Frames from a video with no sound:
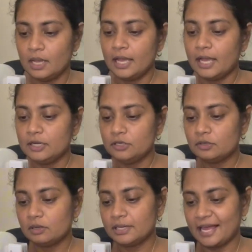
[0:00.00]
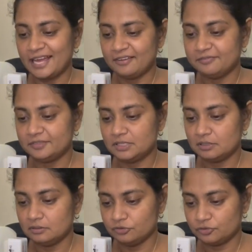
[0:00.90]
And you don't have
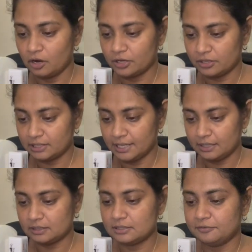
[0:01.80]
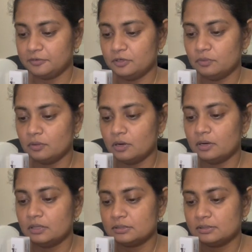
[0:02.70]
to draw your lines. If you
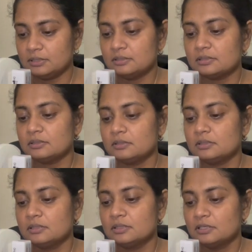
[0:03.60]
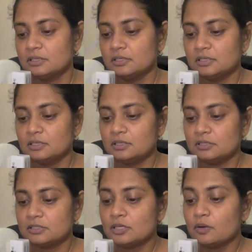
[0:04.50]
are a seasoned
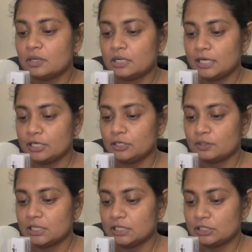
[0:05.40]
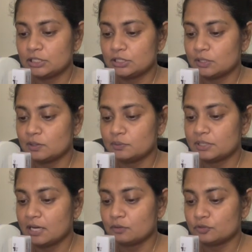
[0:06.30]
sewer and you can sew
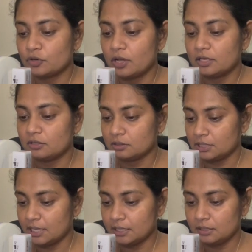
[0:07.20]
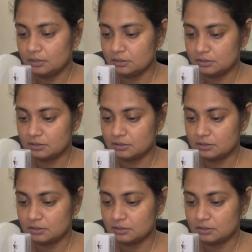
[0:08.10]
without drawing your lines